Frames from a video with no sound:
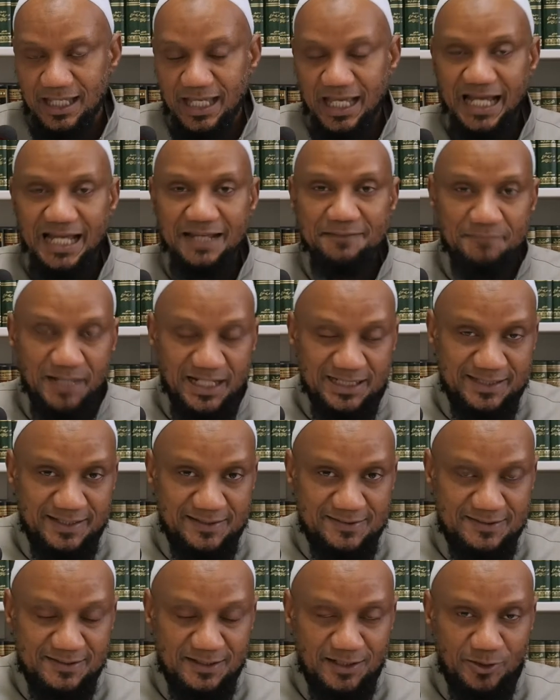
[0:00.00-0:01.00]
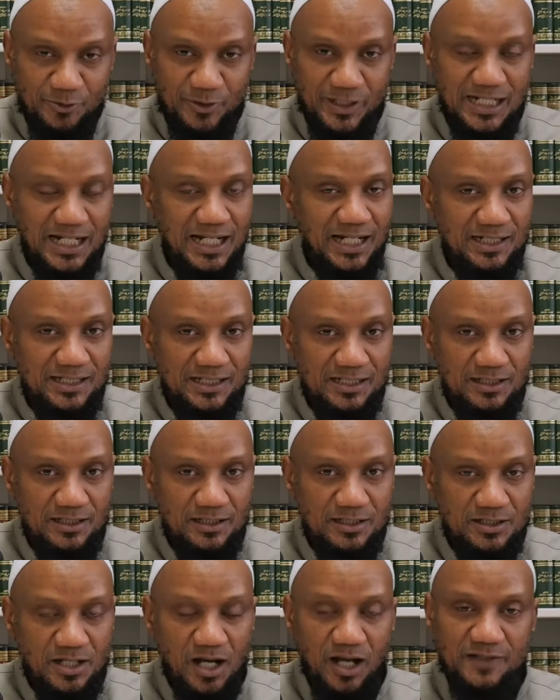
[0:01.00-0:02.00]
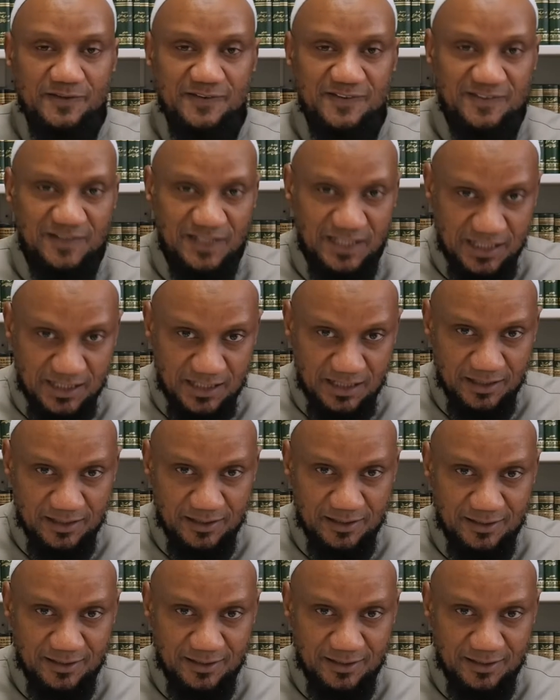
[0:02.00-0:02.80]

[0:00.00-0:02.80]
and matters regarding the unseen,